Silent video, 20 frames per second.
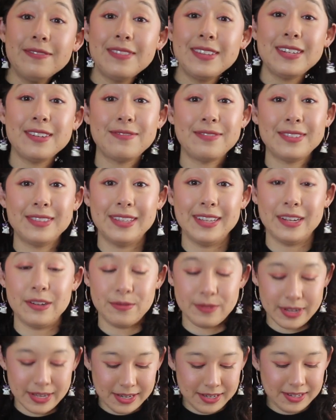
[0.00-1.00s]
of the different
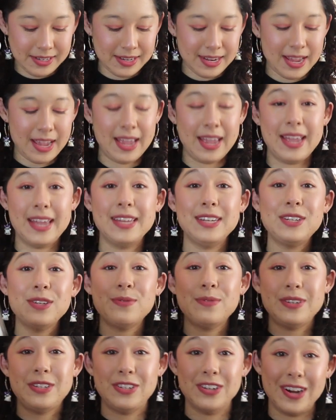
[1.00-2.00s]
liquids
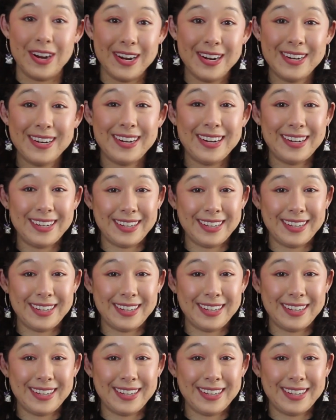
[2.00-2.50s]
into a jar,